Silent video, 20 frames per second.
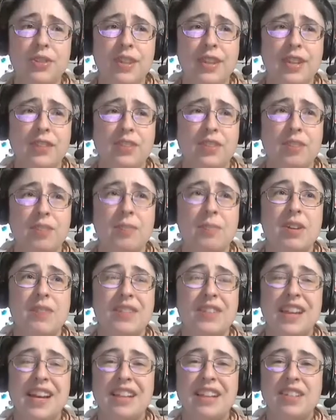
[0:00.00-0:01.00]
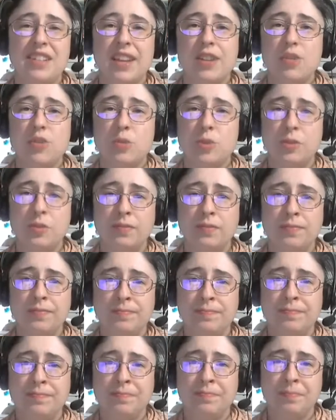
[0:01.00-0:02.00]
had somewhat of a tight schedule
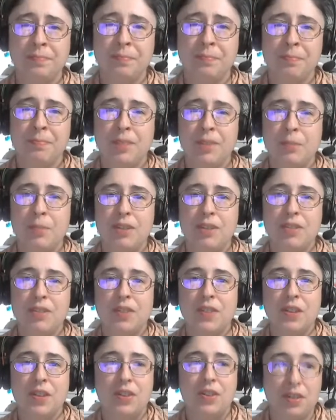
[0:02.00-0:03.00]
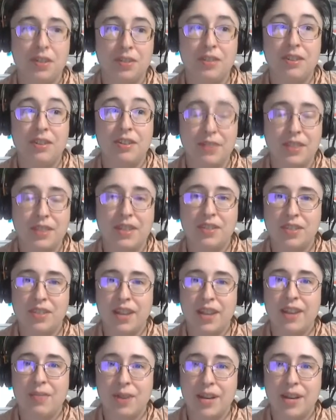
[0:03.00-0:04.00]
because of all the different things they had
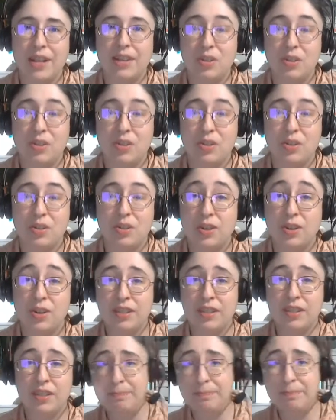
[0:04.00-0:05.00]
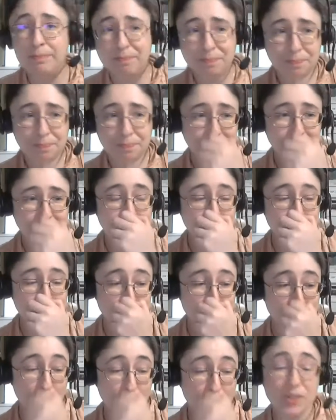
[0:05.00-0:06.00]
running at TwitchCon at the time.
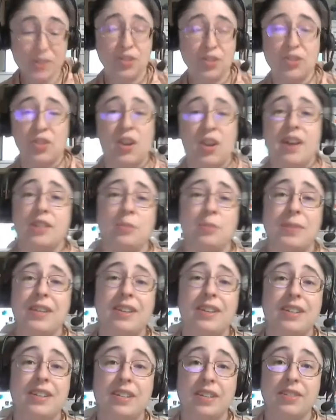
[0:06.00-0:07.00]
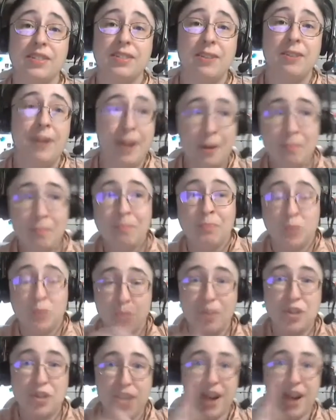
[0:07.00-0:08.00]
It wasn't just the cosplay contest.
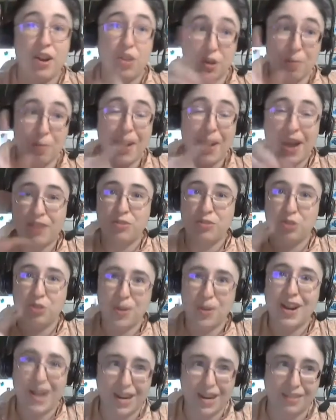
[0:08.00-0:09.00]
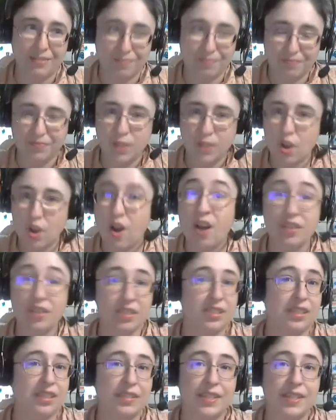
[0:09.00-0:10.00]
Twitch had other panels running
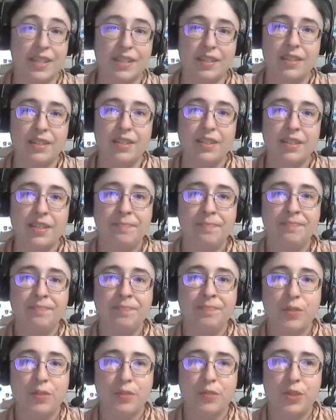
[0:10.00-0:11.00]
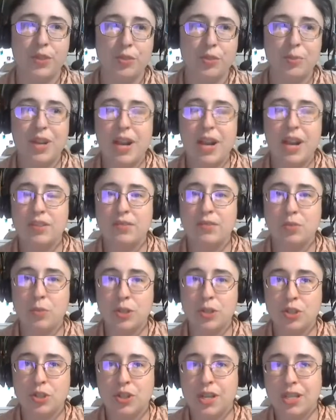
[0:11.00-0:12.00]
constantly for the 3 days of
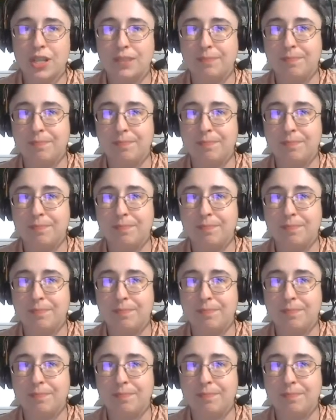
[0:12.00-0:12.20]
TwitchCon.